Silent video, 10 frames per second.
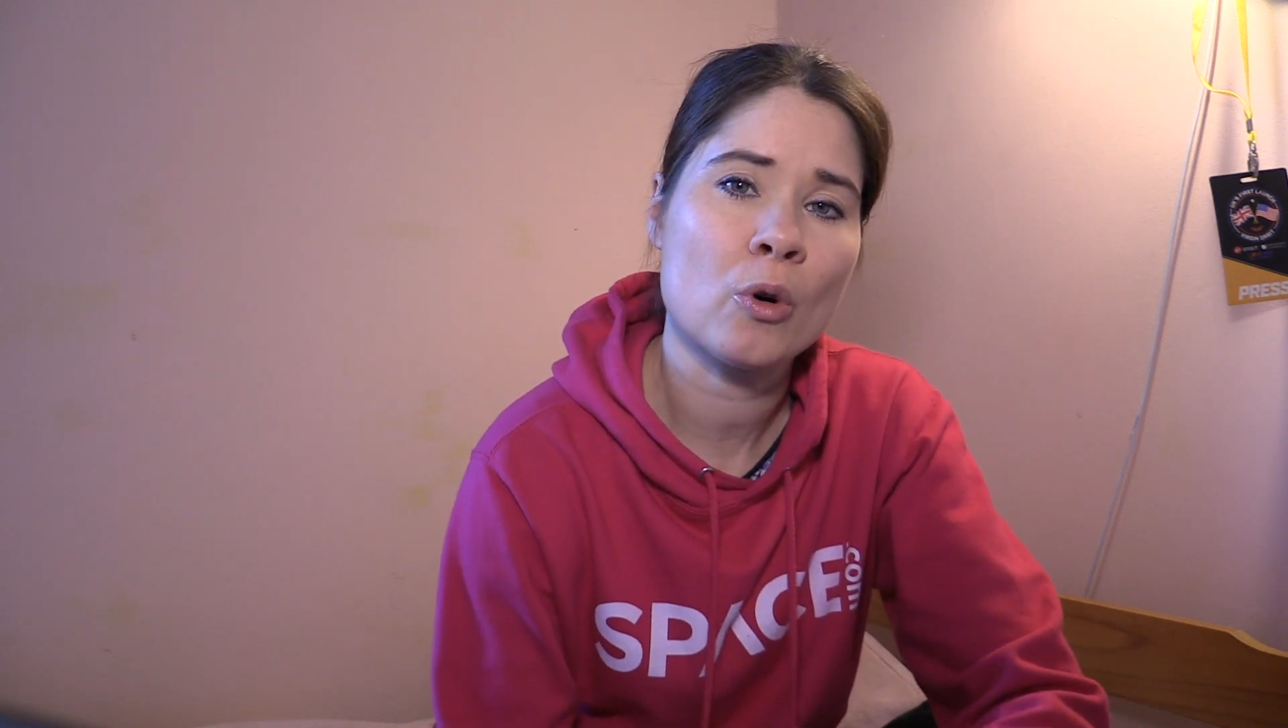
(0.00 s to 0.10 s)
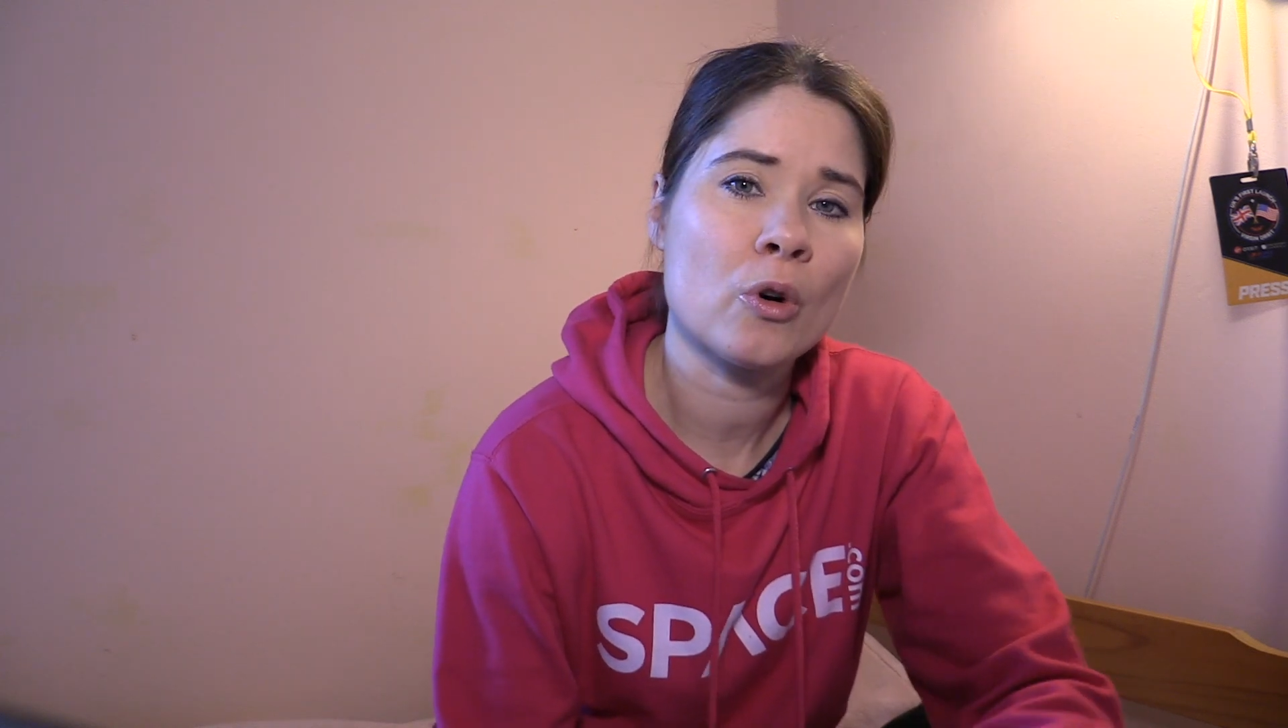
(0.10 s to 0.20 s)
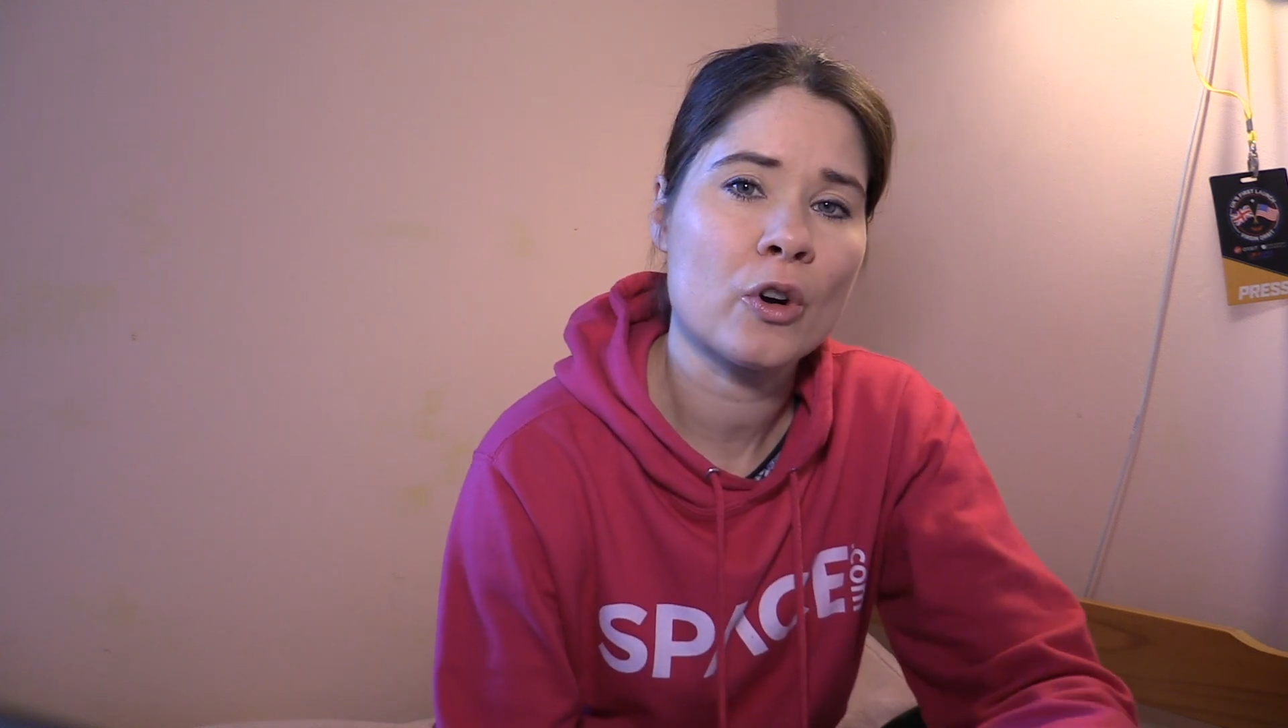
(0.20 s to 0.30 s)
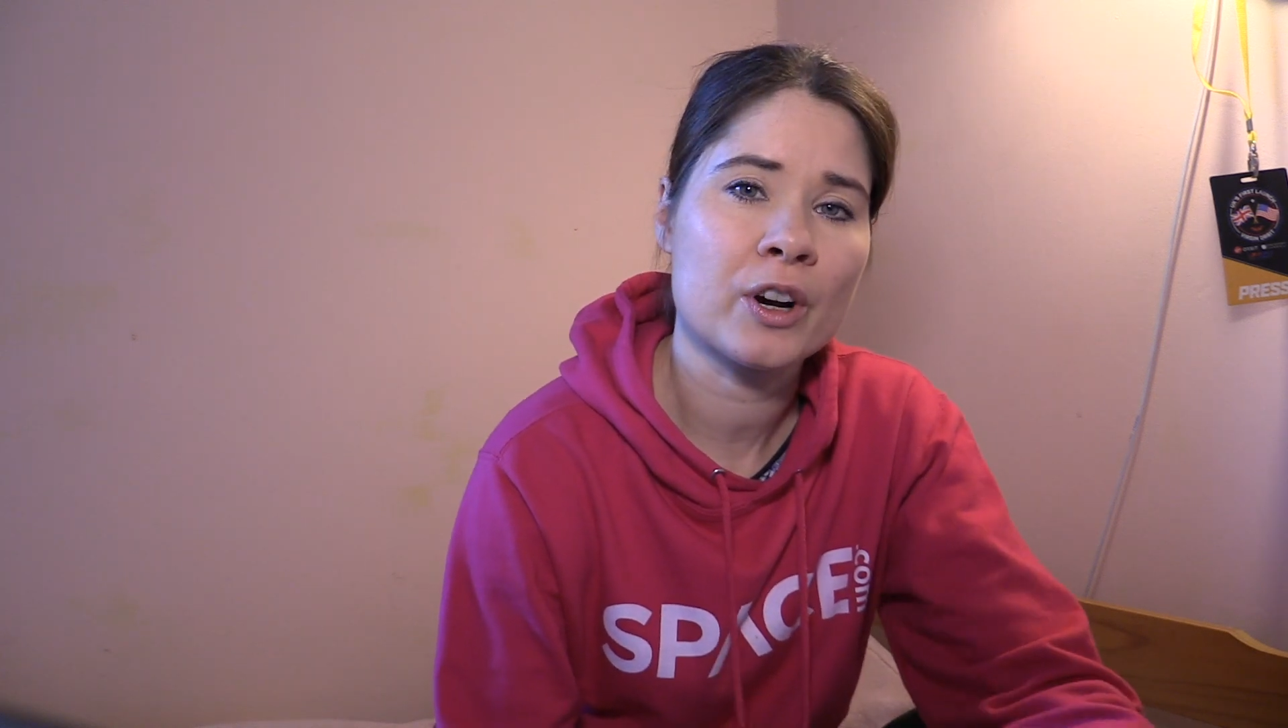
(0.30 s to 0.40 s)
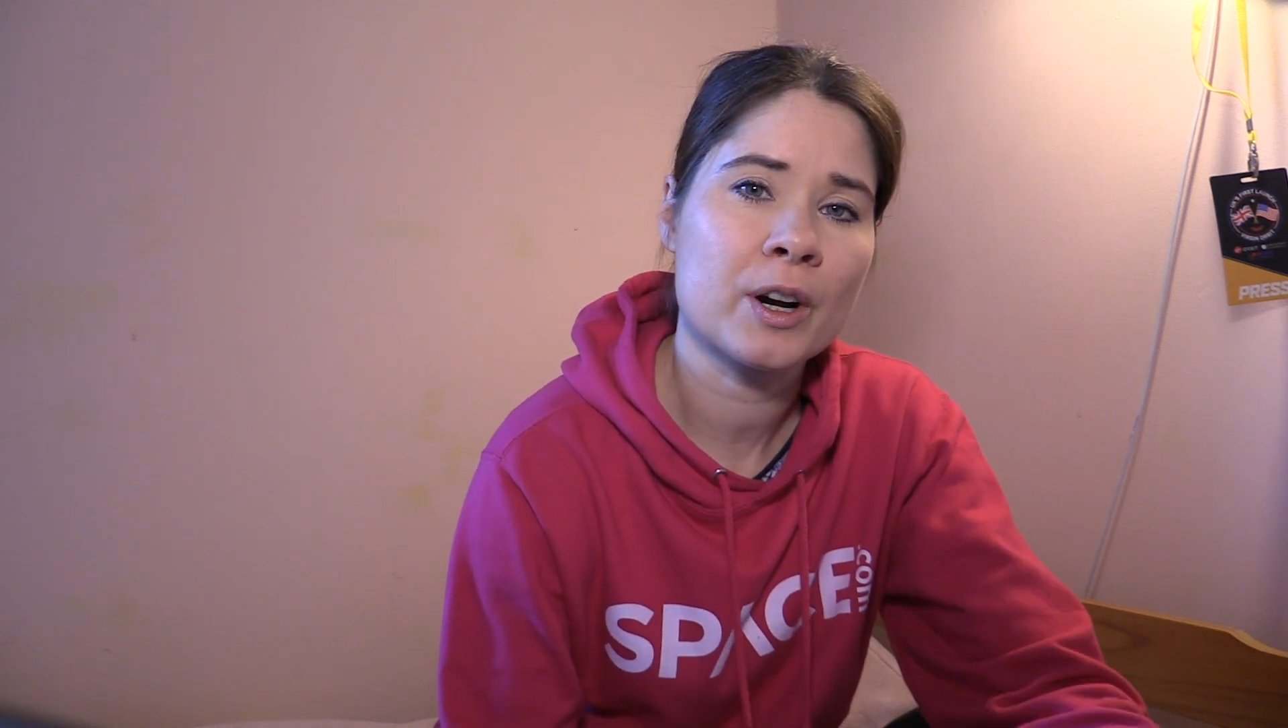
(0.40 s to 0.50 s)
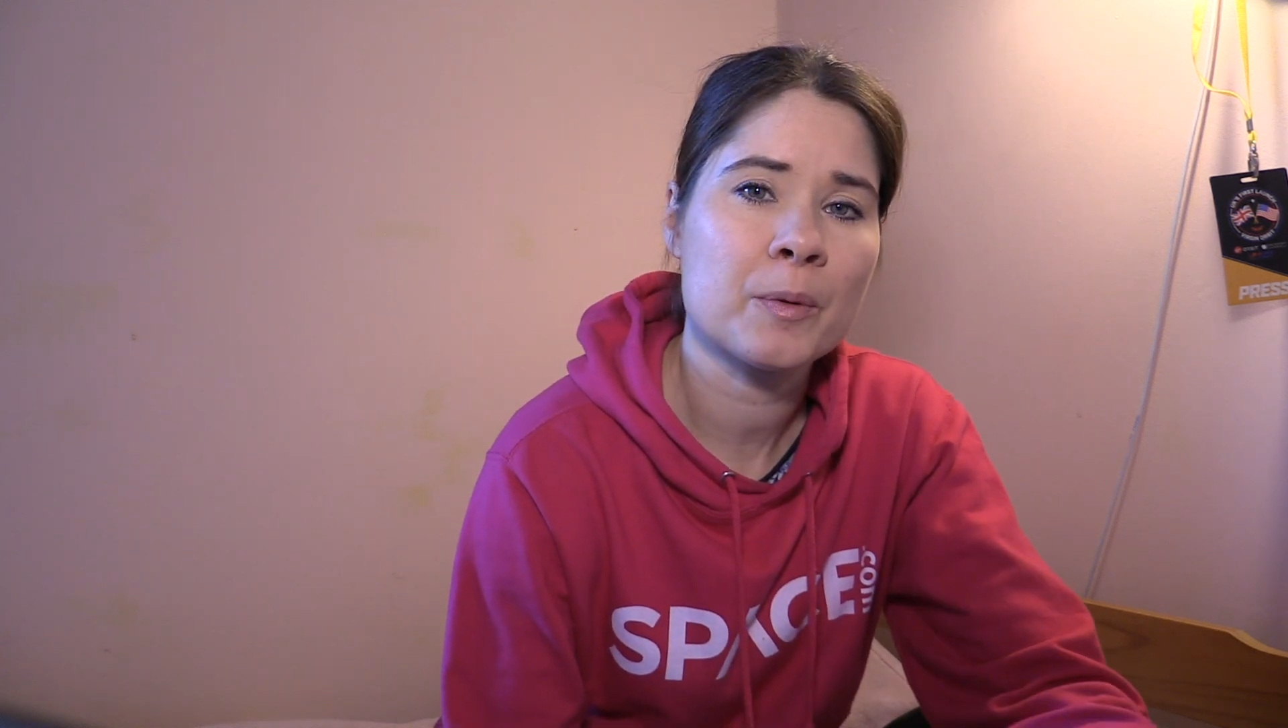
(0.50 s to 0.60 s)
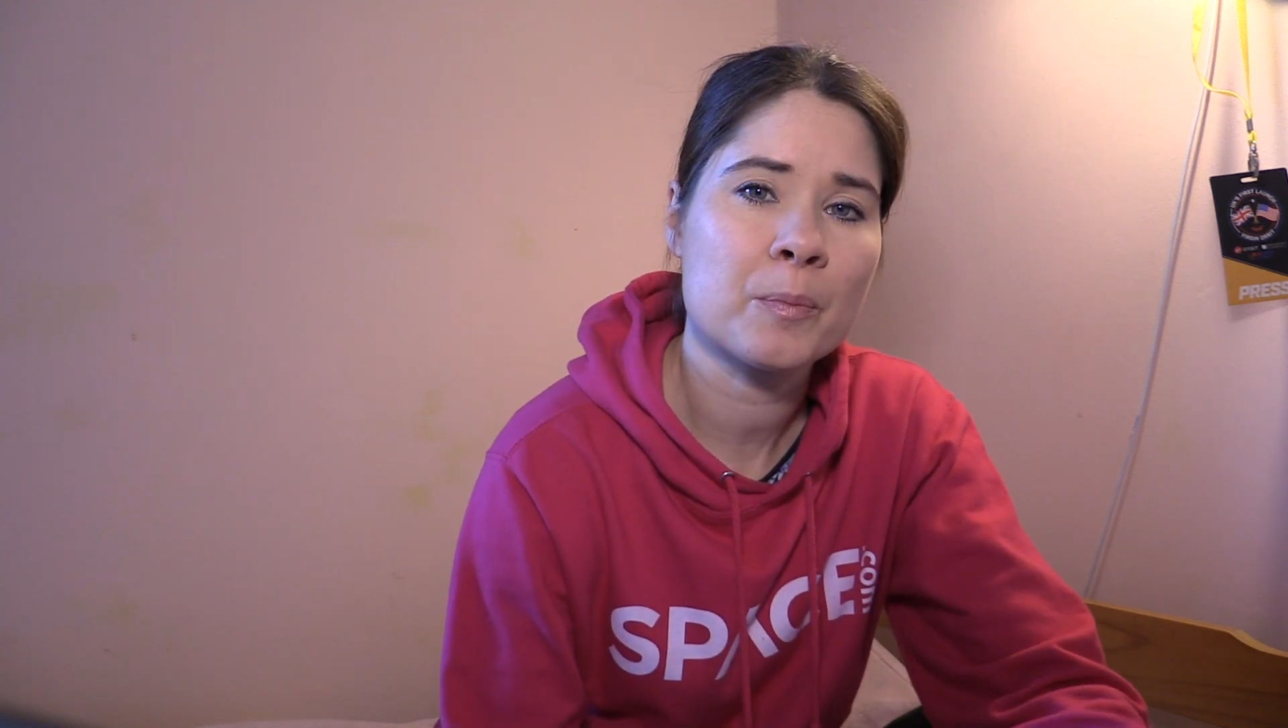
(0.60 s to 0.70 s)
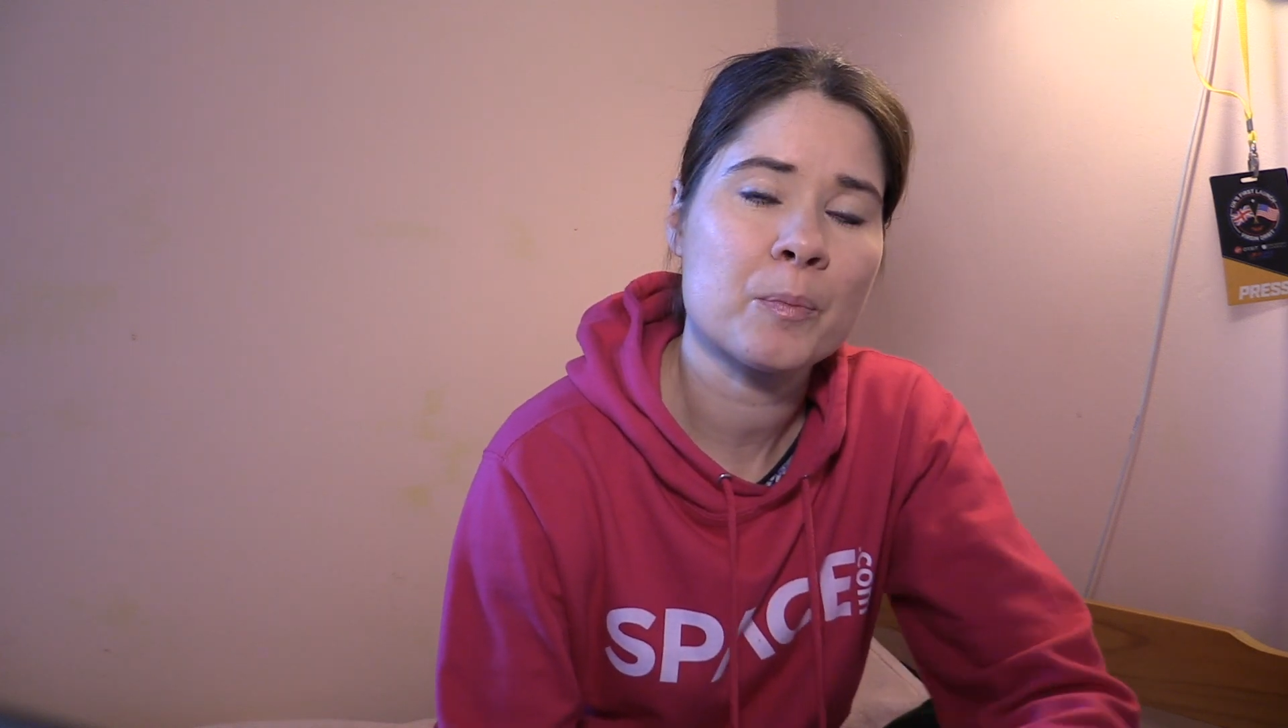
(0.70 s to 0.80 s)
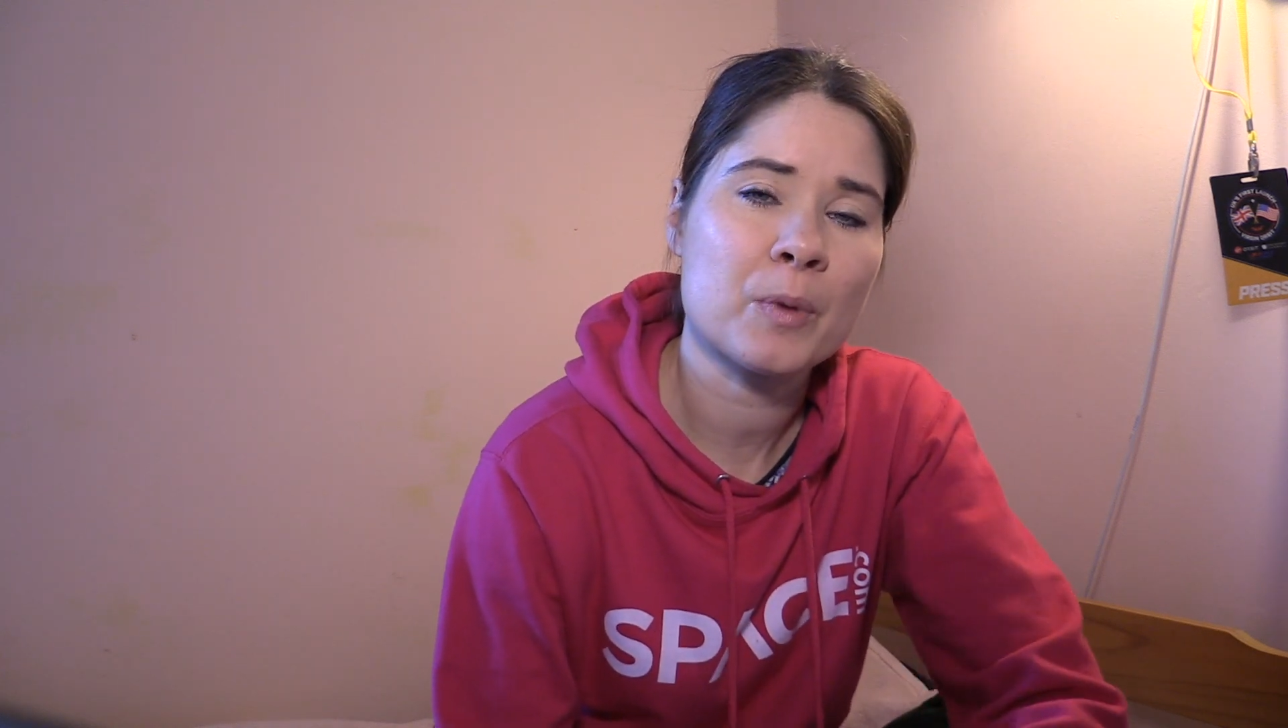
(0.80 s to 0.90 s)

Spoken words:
or